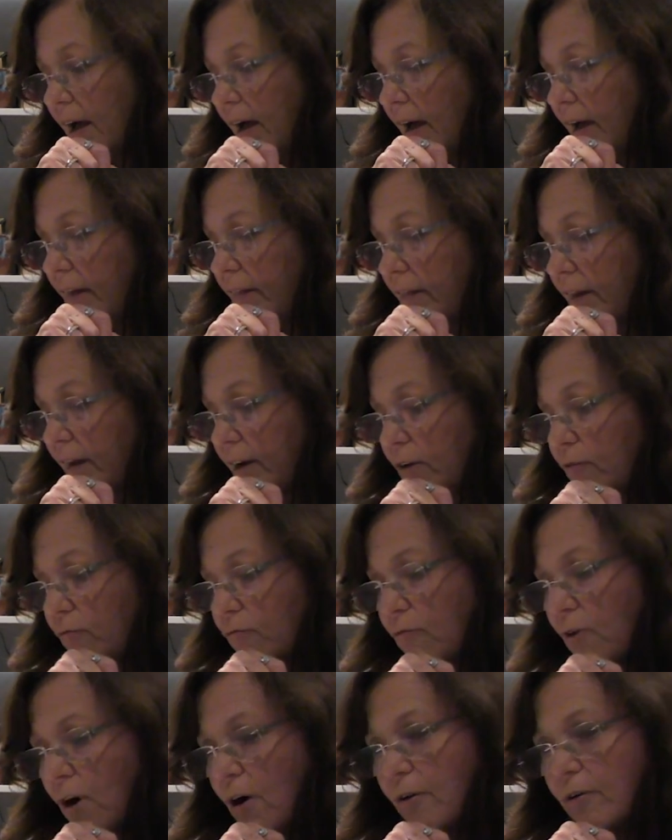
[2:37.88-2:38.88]
And they
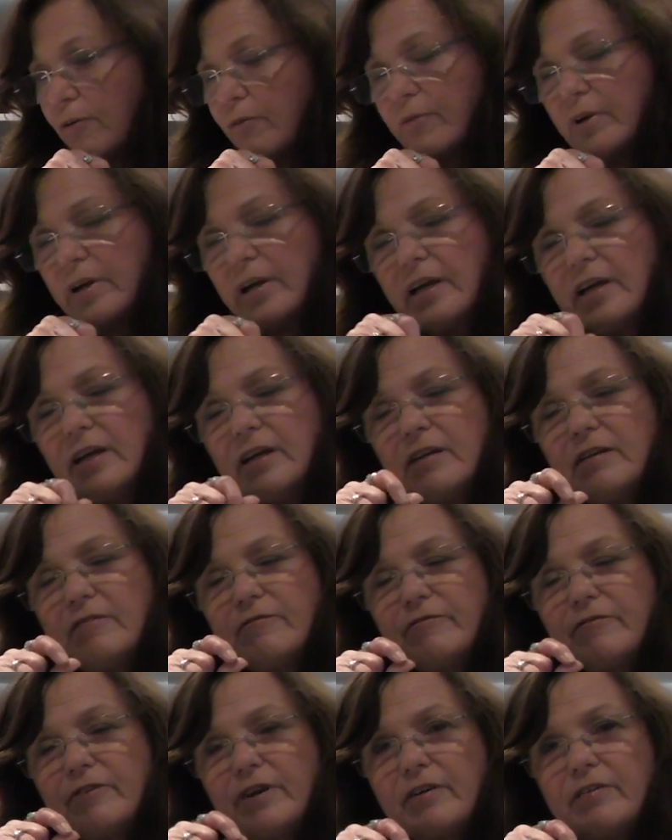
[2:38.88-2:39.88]
grow in a
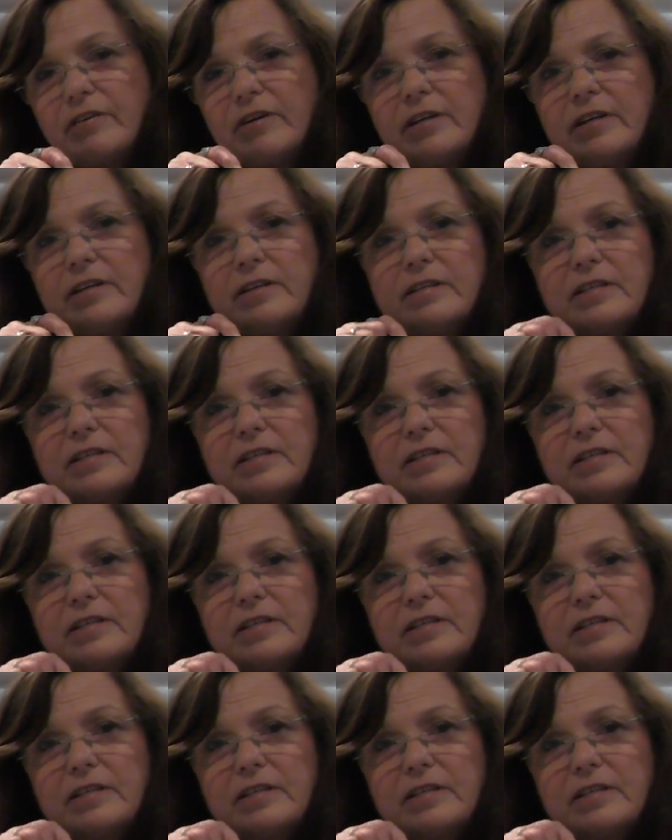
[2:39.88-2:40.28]
very